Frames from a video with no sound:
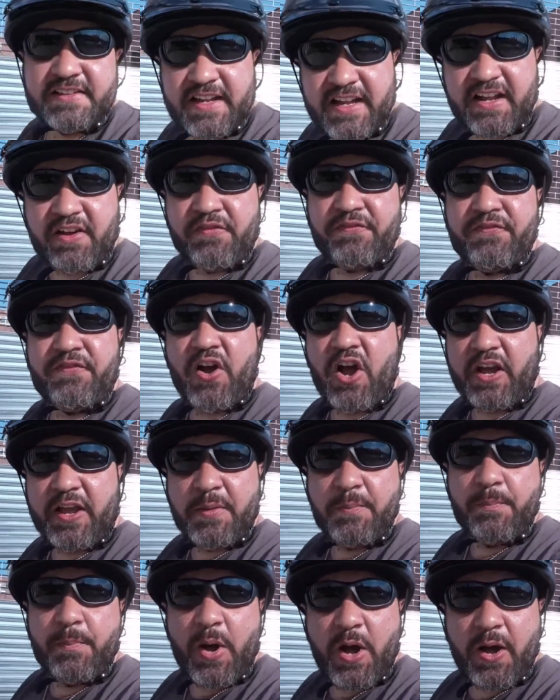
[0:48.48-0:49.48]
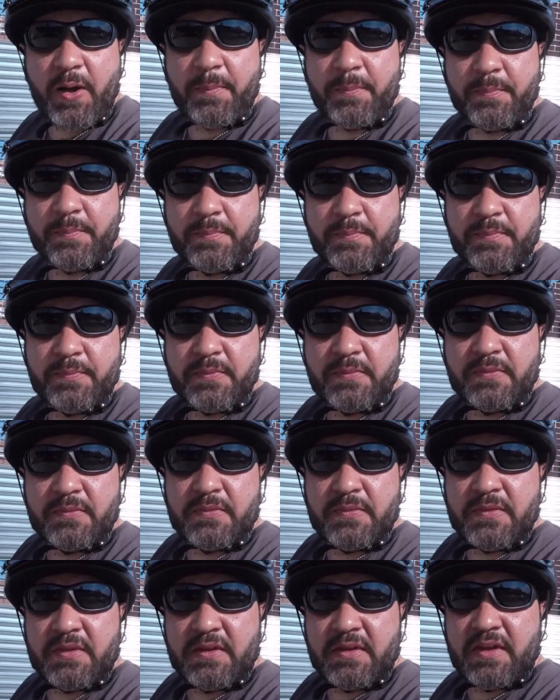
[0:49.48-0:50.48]
like a fucking pump.
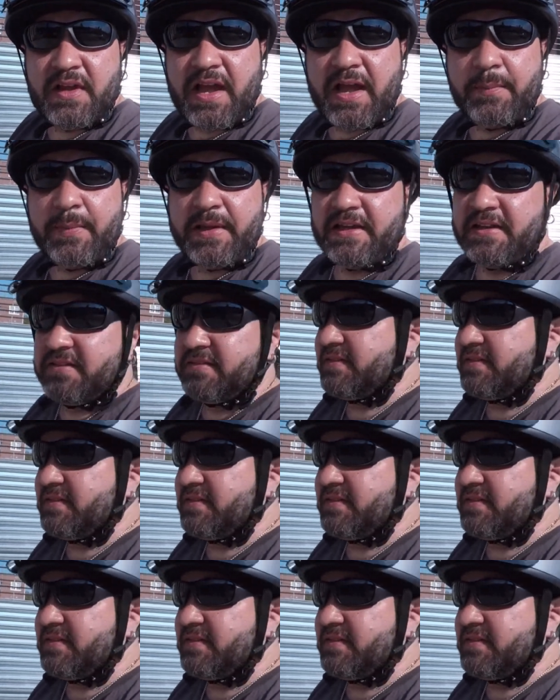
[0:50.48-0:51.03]
I mean,